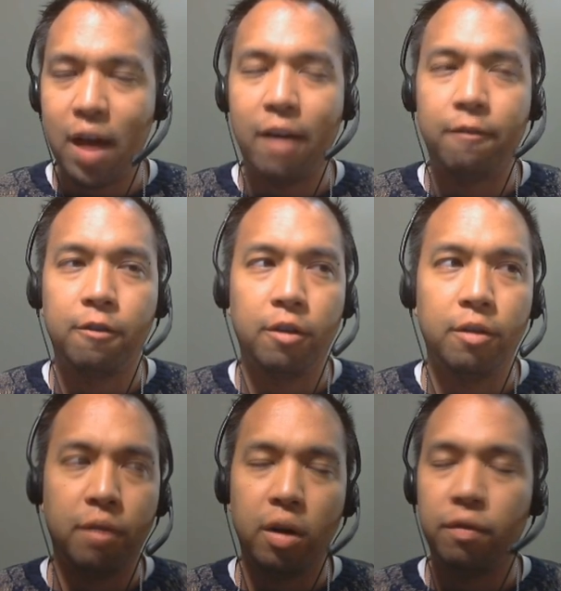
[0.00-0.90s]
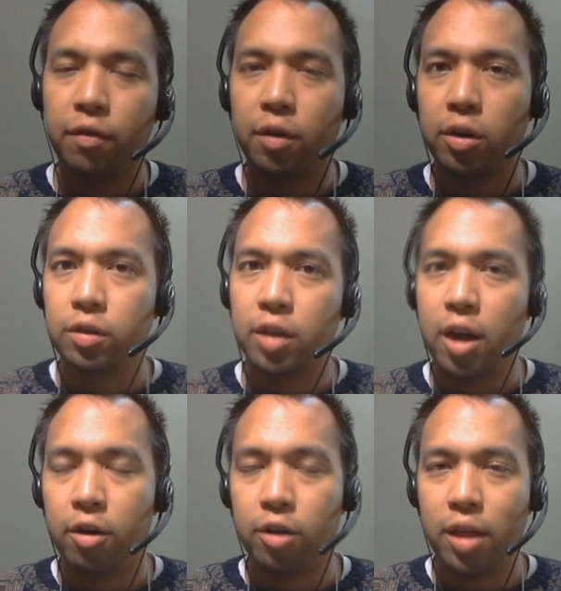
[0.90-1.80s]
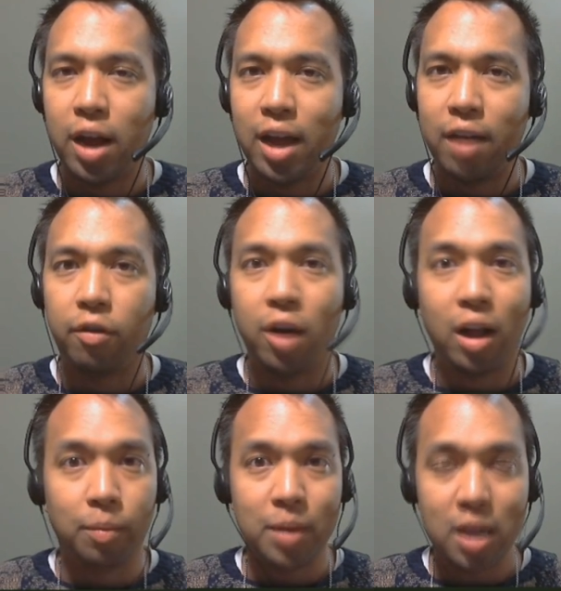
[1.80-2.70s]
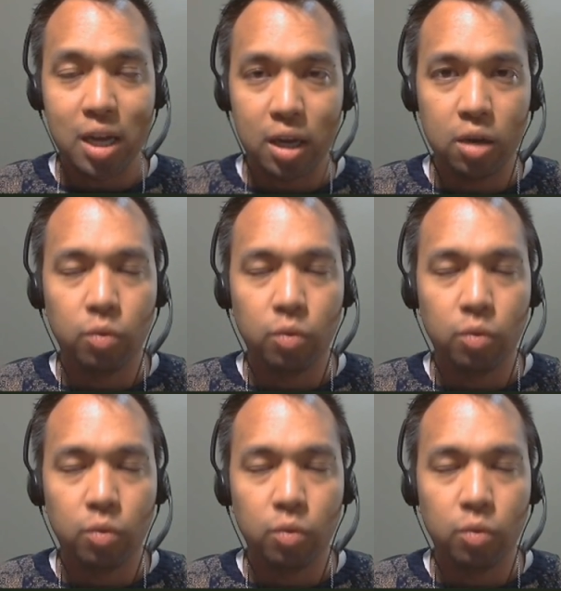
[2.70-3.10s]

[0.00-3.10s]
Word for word: after the very first character that I ever LP'd,